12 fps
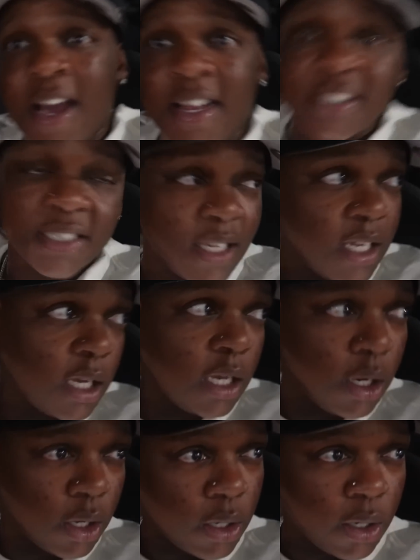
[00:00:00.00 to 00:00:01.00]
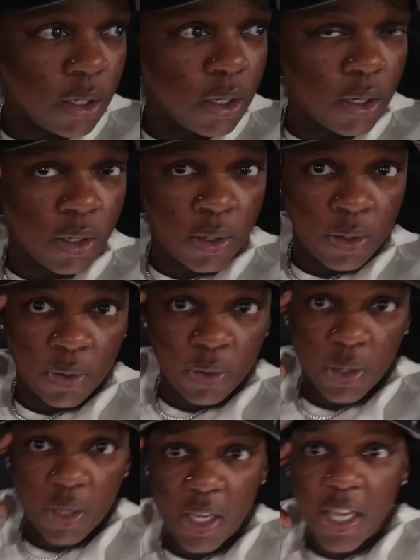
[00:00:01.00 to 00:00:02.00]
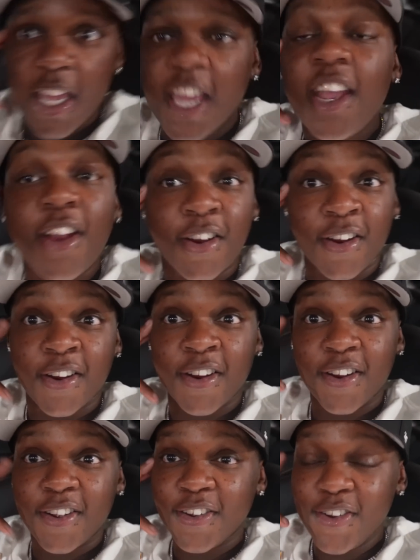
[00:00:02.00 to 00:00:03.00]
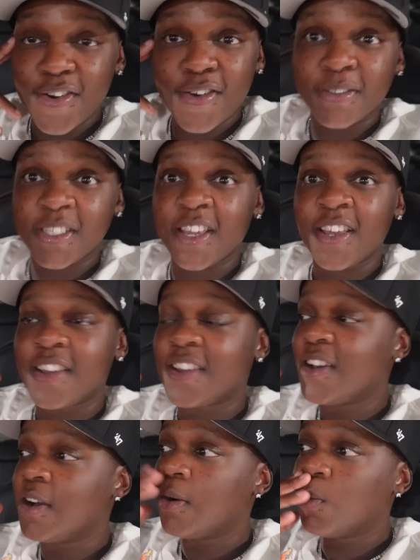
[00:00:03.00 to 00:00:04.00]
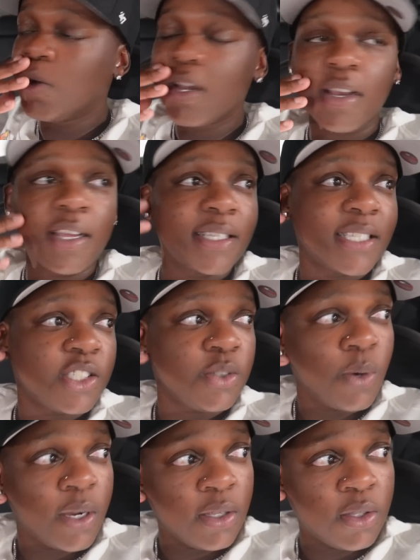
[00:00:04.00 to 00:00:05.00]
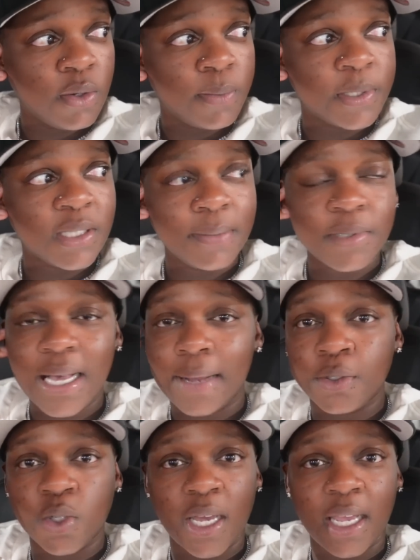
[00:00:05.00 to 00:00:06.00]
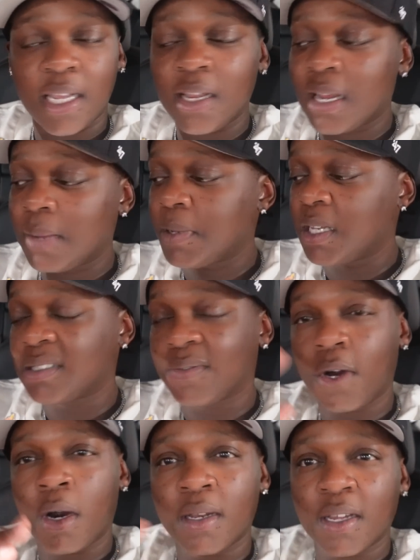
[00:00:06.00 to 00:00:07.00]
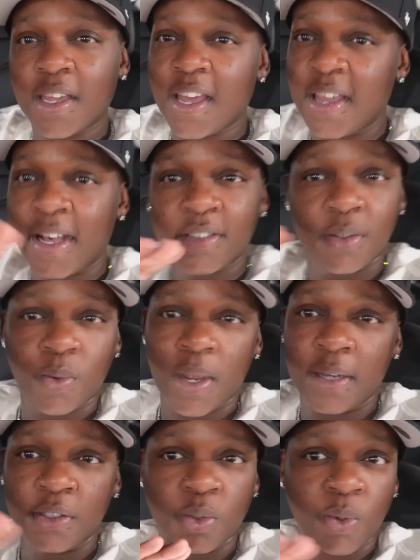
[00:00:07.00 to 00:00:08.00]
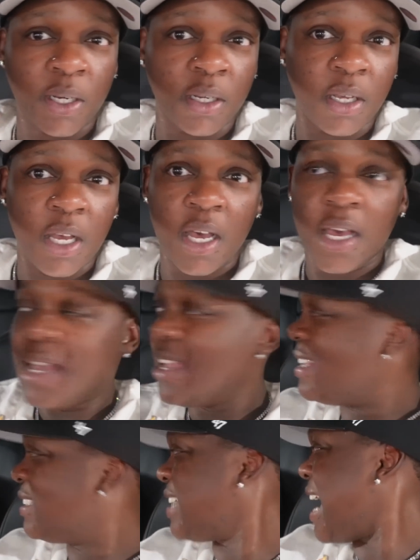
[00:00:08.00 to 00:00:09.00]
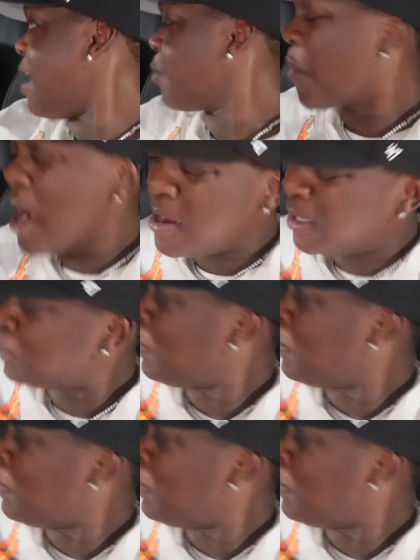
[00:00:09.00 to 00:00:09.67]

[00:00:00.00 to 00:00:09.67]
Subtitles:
honestly hear, you know what I'm saying, what it is that you want to do. But sometimes you can't hear that because of all the chaos around you. And the, is that Rena's